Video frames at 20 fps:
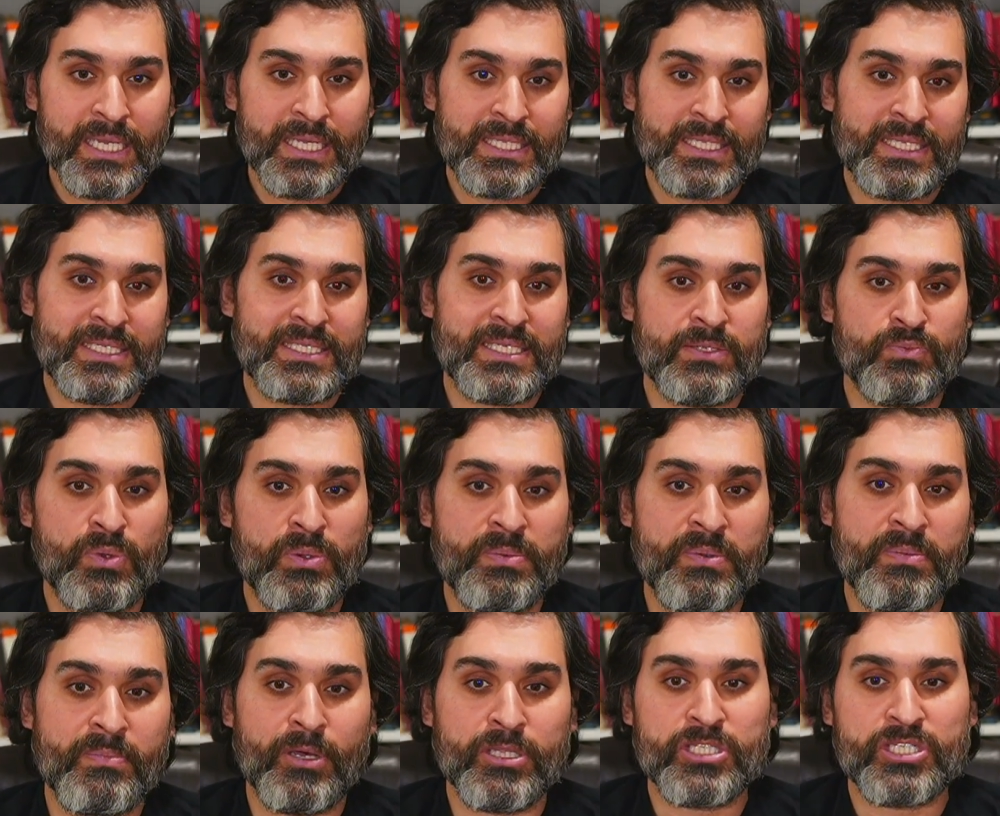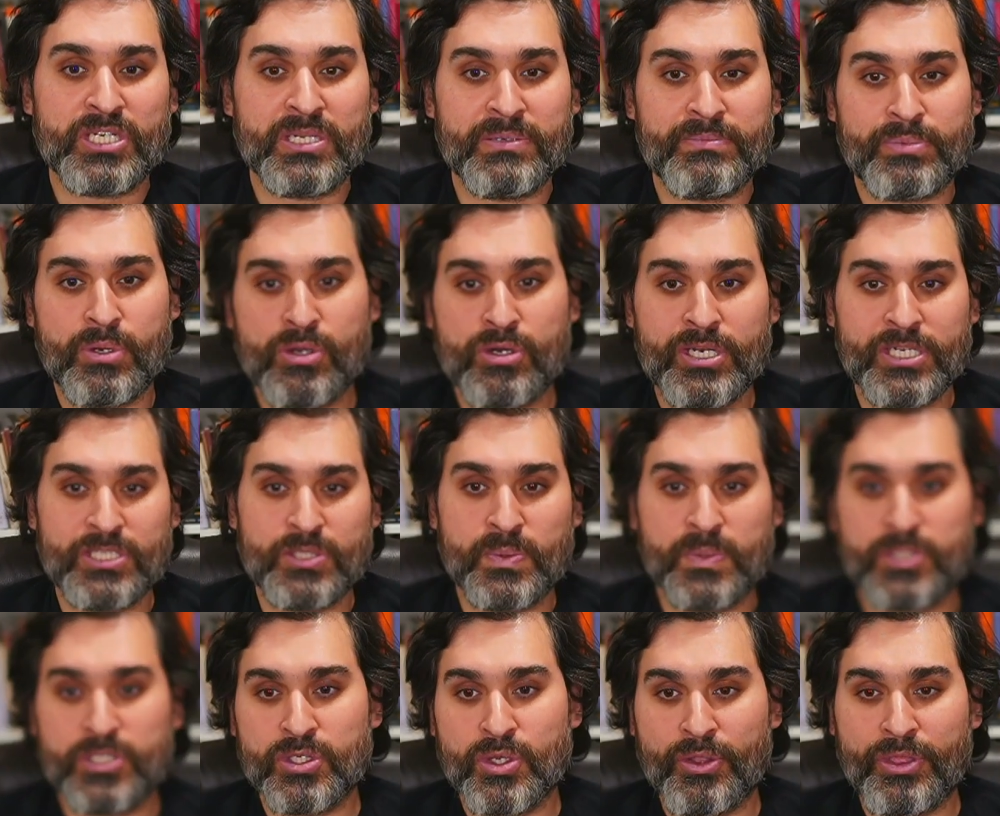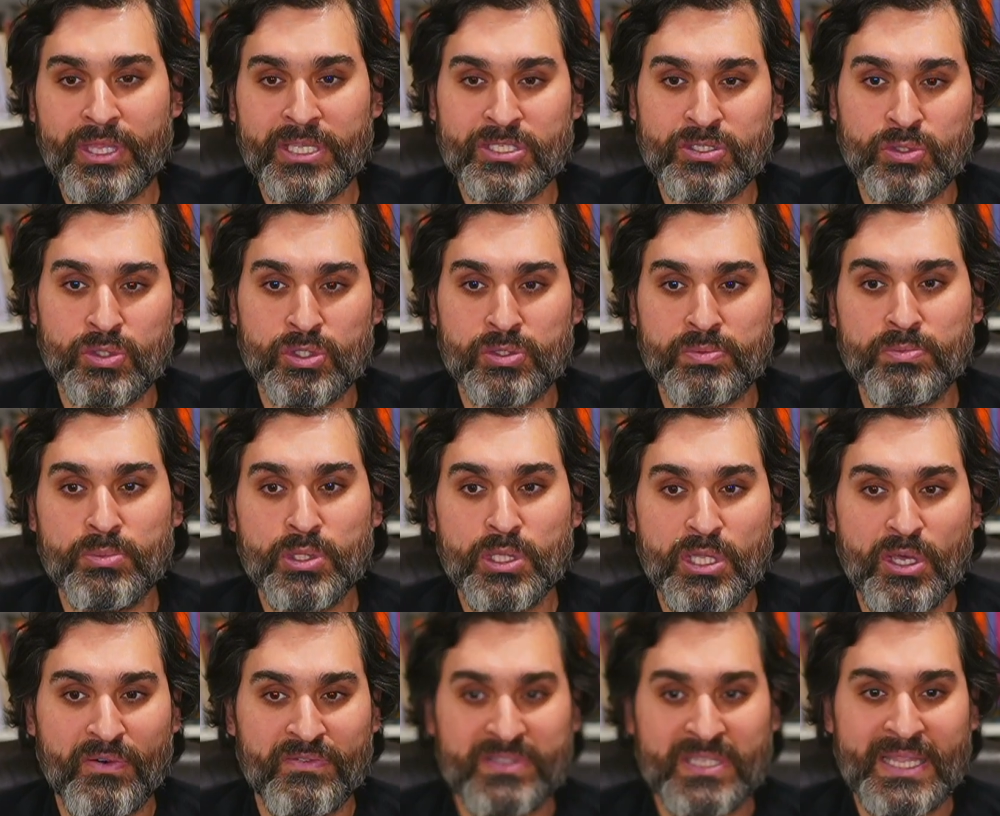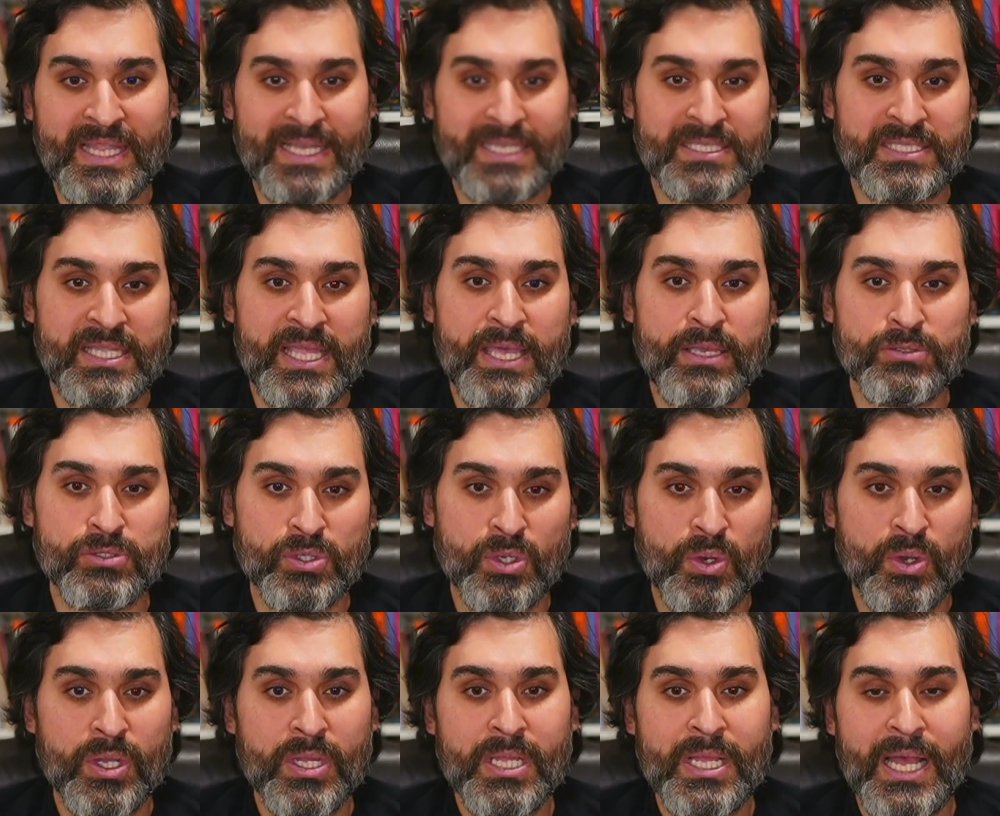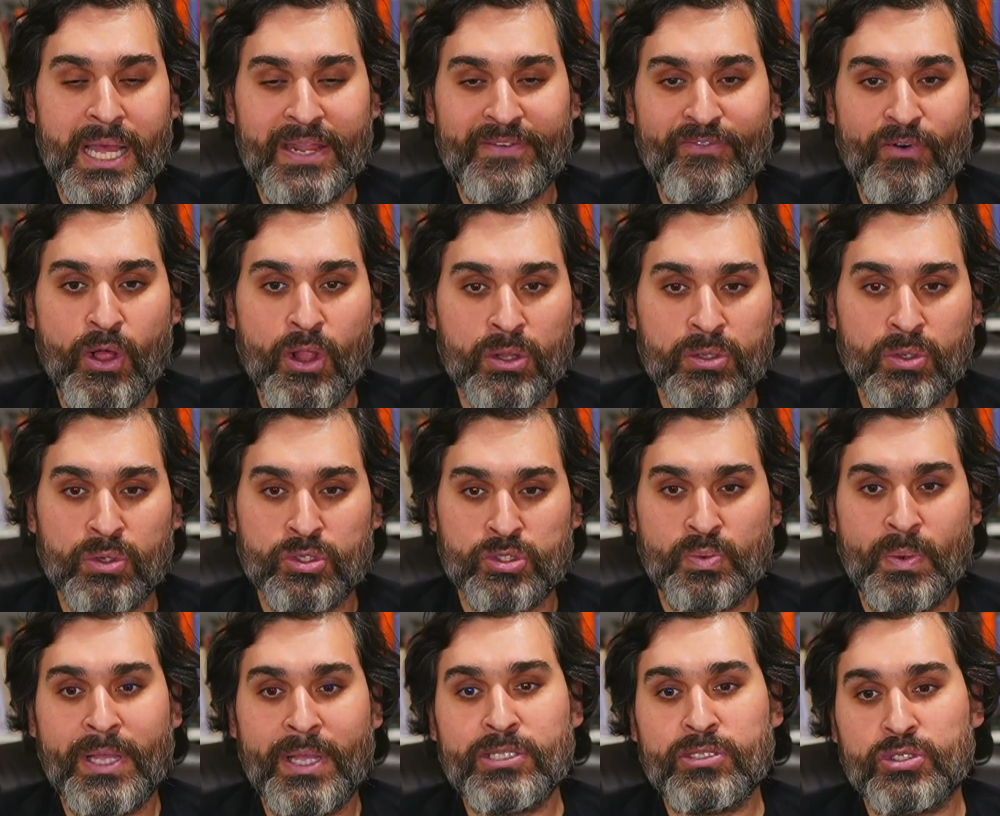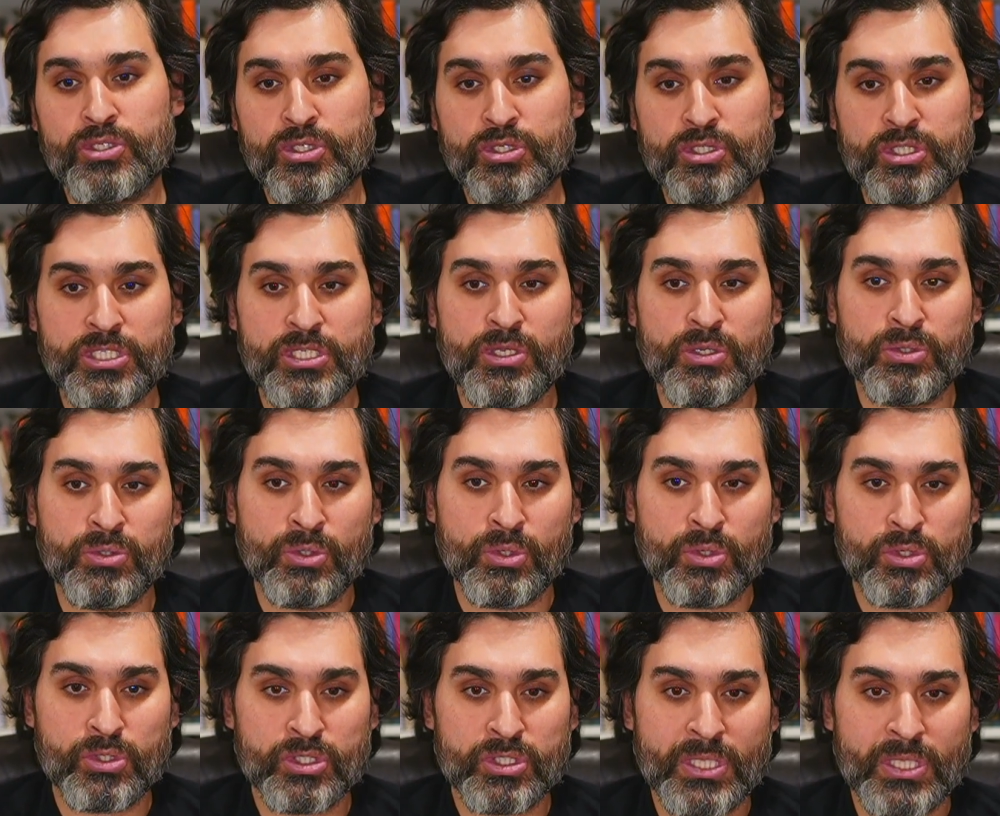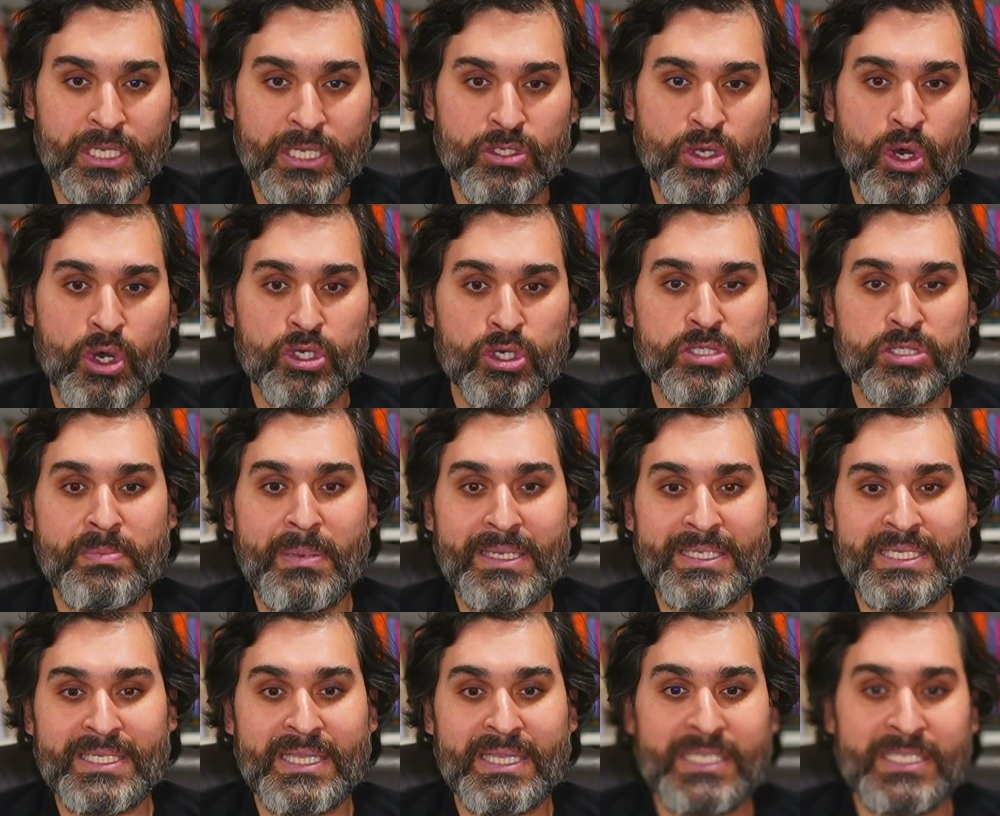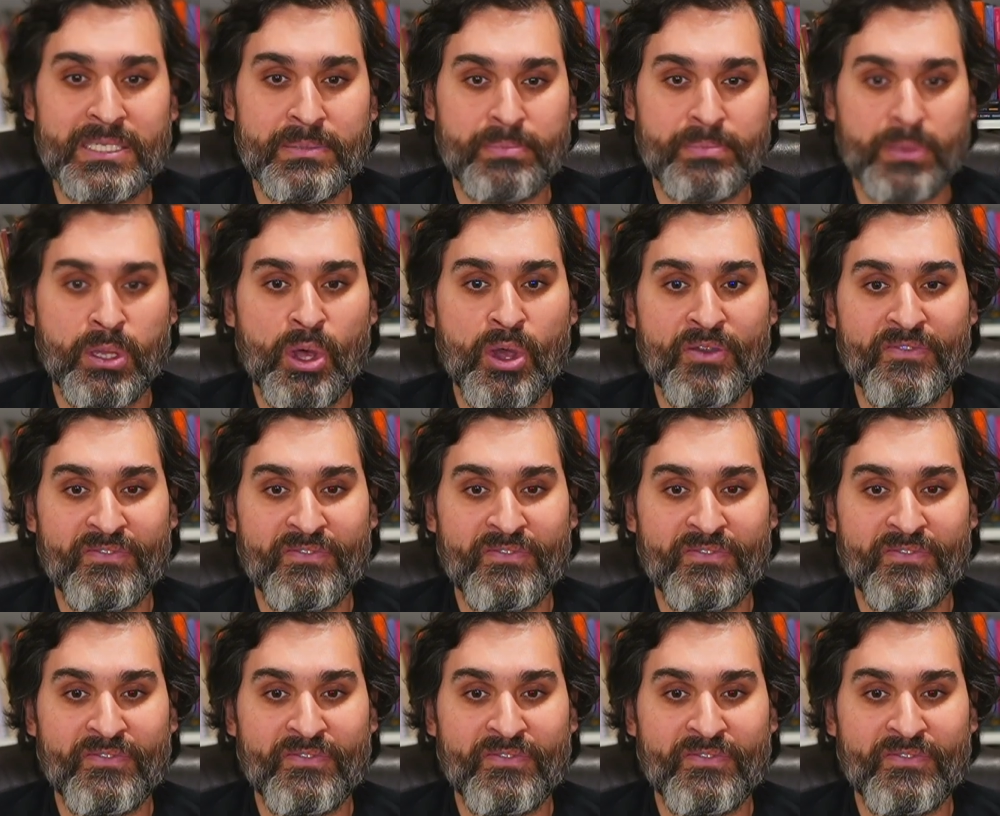This says we'll be monitoring progress to ensure things go smoothly over the next day or so. If all goes well, you should see your node start to automatically deploy